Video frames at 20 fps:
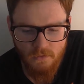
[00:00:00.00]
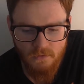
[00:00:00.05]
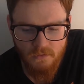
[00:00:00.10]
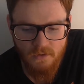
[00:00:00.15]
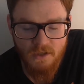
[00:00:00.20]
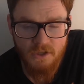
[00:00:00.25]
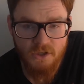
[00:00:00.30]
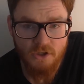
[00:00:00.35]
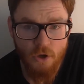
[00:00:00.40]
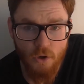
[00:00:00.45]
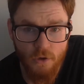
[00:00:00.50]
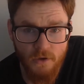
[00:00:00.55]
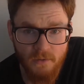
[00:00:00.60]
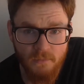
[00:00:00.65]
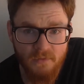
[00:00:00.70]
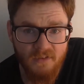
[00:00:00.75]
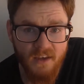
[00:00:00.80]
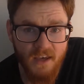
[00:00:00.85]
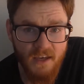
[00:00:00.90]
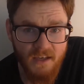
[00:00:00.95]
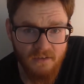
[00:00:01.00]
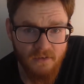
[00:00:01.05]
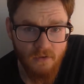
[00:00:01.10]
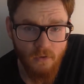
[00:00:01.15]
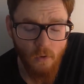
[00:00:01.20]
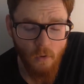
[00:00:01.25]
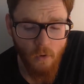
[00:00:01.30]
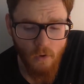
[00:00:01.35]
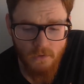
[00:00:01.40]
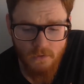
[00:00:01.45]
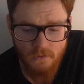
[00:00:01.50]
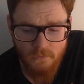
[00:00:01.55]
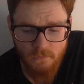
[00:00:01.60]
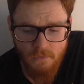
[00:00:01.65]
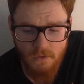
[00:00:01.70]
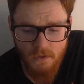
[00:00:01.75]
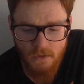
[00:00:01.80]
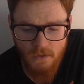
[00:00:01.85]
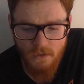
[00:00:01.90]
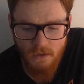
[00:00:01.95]
they show him saying to
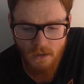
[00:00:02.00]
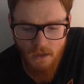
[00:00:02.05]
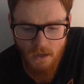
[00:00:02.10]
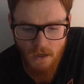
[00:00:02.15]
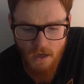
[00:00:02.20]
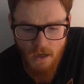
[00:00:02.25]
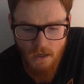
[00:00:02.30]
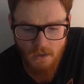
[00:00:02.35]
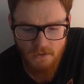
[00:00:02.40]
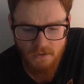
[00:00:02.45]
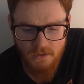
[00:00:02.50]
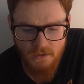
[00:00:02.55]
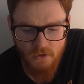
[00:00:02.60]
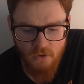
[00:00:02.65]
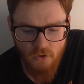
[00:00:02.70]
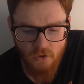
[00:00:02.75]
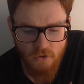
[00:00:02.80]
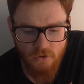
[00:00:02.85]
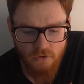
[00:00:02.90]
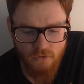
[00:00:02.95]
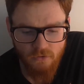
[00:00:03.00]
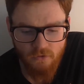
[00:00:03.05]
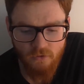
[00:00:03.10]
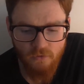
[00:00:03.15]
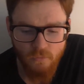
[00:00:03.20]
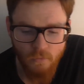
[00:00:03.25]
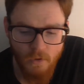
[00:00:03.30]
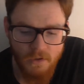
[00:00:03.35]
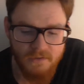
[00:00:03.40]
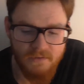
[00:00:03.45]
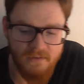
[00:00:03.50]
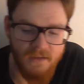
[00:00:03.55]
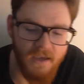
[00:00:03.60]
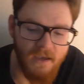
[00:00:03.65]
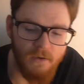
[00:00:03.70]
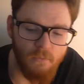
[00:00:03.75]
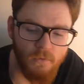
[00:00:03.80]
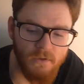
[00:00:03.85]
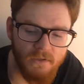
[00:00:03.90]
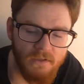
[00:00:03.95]
Autumn, he couldn't do what
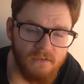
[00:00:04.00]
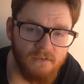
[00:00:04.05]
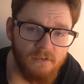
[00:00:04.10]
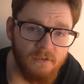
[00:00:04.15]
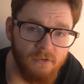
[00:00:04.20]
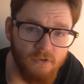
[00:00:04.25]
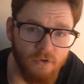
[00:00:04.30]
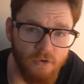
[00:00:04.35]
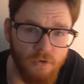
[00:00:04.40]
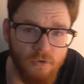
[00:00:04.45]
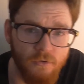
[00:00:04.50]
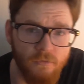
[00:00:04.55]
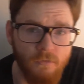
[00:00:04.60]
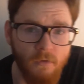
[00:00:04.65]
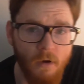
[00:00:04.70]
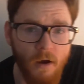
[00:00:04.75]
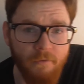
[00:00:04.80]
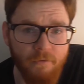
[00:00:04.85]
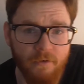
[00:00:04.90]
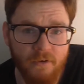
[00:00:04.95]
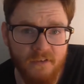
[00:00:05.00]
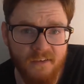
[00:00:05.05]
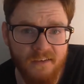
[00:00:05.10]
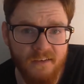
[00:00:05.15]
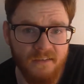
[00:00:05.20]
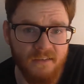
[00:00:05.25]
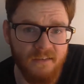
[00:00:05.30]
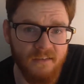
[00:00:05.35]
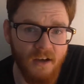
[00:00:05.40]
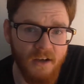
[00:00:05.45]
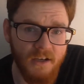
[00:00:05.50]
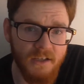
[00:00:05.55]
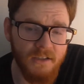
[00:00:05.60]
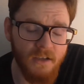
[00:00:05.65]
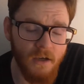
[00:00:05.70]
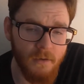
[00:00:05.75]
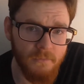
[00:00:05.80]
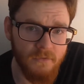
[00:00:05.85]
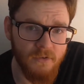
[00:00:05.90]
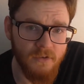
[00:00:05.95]
they're willing to do, referencing
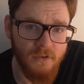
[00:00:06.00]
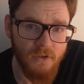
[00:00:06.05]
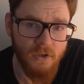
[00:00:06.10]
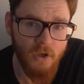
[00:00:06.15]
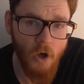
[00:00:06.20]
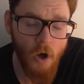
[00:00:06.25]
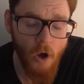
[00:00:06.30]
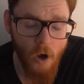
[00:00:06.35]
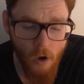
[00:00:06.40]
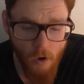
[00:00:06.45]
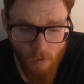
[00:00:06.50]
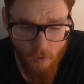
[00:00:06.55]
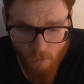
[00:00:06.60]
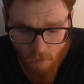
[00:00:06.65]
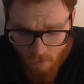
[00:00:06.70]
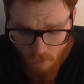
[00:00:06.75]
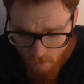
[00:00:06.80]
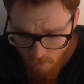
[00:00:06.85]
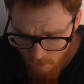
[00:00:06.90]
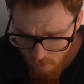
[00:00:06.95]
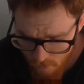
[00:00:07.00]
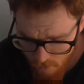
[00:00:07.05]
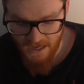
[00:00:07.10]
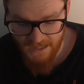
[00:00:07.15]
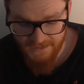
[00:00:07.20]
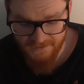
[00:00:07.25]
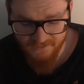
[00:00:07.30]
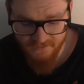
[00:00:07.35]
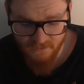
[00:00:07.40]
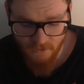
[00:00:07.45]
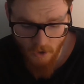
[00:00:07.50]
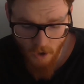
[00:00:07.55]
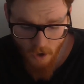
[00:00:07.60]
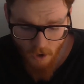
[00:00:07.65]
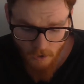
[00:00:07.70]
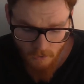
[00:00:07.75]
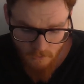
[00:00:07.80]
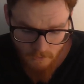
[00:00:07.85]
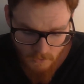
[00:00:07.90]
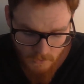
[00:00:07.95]
sucking up to Nicole. And his
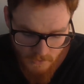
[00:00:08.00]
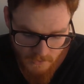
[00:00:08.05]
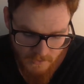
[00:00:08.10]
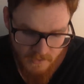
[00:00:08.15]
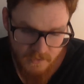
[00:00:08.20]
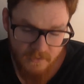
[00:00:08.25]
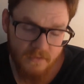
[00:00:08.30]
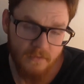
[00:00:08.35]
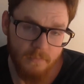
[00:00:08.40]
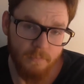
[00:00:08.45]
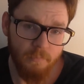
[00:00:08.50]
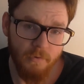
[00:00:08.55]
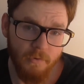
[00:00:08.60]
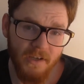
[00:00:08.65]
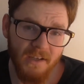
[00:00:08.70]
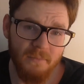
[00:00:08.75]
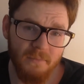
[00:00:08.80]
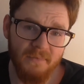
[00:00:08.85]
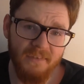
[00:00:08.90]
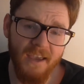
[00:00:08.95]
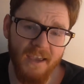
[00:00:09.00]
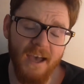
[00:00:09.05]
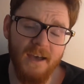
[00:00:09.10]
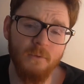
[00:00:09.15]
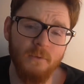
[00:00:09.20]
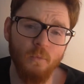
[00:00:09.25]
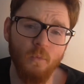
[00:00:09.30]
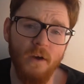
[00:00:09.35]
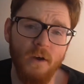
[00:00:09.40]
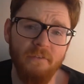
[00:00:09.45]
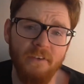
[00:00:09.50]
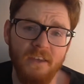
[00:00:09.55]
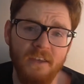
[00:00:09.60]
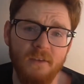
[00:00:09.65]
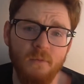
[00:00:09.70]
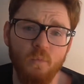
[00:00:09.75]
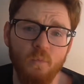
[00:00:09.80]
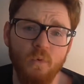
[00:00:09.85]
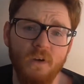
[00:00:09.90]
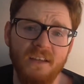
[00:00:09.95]
goal is to bring him down whether
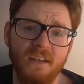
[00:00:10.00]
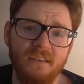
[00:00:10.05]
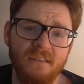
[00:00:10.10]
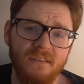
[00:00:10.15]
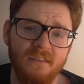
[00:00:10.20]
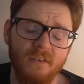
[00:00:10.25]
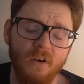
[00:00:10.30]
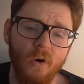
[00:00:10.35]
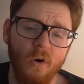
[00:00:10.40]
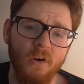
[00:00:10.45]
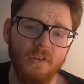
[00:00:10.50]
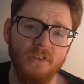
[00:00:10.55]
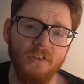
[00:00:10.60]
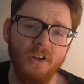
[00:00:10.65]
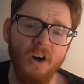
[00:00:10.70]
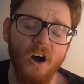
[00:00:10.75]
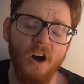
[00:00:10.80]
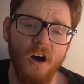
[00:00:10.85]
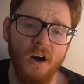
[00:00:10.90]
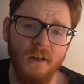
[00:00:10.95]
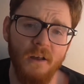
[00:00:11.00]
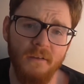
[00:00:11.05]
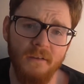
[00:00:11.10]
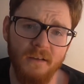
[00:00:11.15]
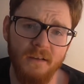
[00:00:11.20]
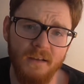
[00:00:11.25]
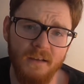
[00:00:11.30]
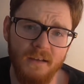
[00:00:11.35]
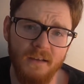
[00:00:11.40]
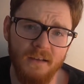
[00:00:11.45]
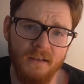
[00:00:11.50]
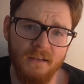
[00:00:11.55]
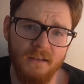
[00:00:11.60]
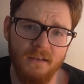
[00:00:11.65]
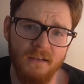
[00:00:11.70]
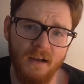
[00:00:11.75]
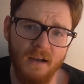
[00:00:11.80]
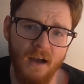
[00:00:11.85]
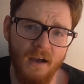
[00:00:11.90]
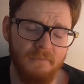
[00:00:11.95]
he wins or not.
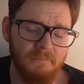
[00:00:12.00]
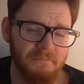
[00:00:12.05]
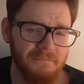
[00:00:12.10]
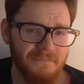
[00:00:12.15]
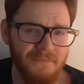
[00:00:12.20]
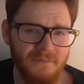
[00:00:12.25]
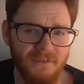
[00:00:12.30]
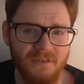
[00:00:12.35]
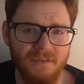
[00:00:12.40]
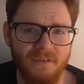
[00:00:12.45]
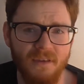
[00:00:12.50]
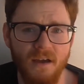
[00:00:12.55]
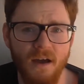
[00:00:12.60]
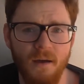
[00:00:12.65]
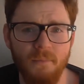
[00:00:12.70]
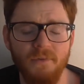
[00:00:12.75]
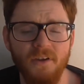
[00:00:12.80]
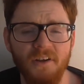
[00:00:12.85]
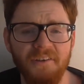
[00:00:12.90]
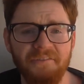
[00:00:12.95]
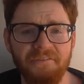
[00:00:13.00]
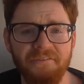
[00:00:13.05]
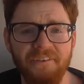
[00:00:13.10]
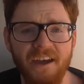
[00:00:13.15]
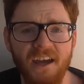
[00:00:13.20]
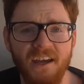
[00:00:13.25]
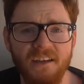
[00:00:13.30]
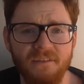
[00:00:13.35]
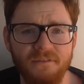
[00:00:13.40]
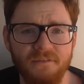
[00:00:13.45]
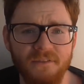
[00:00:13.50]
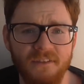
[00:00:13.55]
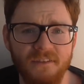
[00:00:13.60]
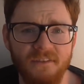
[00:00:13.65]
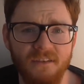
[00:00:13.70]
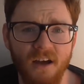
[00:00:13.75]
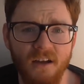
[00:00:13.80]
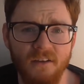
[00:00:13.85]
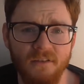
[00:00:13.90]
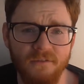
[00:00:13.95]
I'm not a fan of the
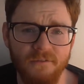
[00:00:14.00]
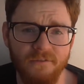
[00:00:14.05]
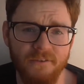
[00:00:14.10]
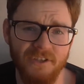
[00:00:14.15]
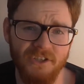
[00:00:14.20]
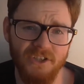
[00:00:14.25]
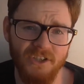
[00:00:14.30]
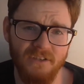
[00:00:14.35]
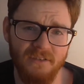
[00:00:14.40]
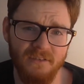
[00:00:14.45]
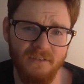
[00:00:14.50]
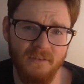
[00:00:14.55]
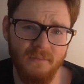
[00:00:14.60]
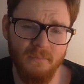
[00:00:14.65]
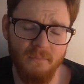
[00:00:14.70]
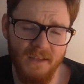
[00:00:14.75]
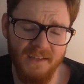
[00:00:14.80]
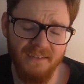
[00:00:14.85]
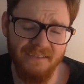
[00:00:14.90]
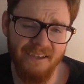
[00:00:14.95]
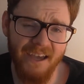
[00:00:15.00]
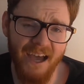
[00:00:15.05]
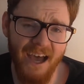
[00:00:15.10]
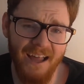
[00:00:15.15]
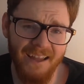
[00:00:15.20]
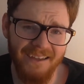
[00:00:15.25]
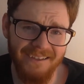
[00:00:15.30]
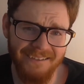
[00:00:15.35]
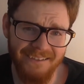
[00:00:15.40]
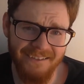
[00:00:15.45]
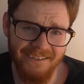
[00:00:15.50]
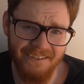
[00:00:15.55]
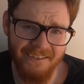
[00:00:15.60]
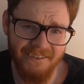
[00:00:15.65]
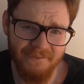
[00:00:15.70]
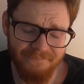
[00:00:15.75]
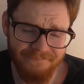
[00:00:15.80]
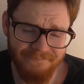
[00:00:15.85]
tunnel vision mentality.